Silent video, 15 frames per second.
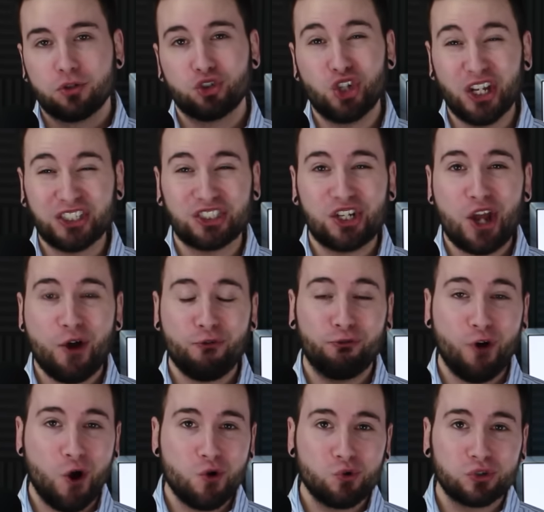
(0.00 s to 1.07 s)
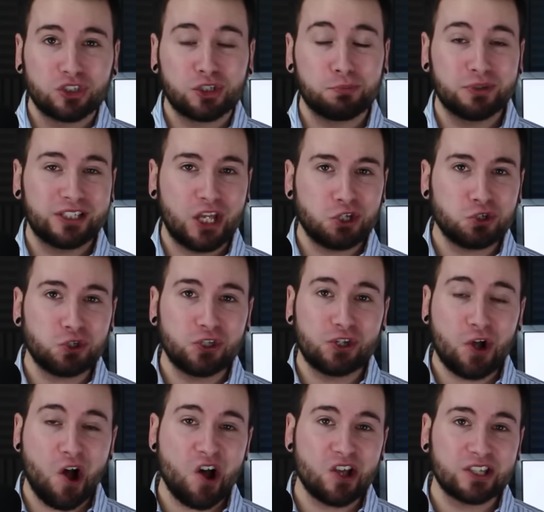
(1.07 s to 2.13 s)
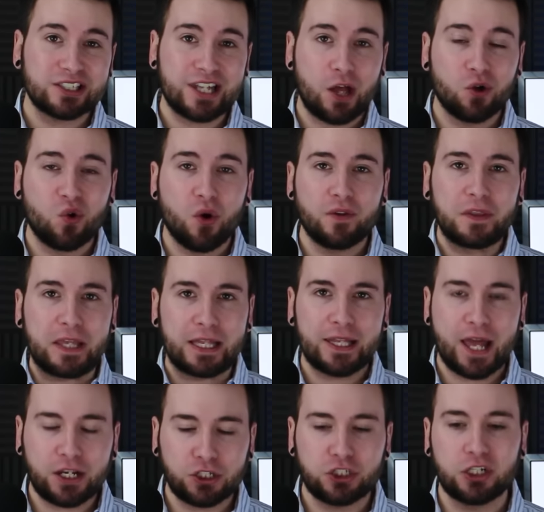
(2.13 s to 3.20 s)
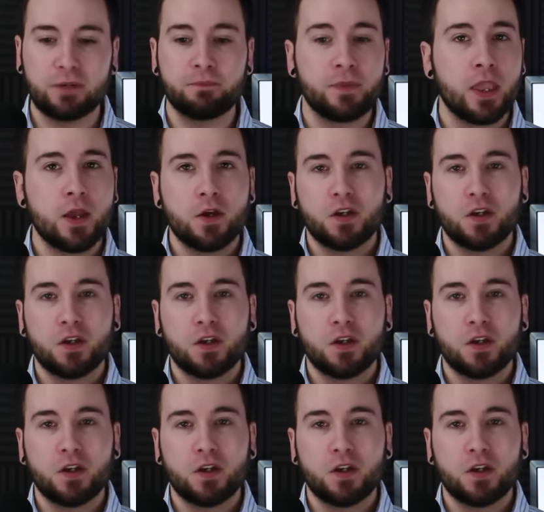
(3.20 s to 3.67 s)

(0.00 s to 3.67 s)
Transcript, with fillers: just enough votes to potentially cost Al Gore the election.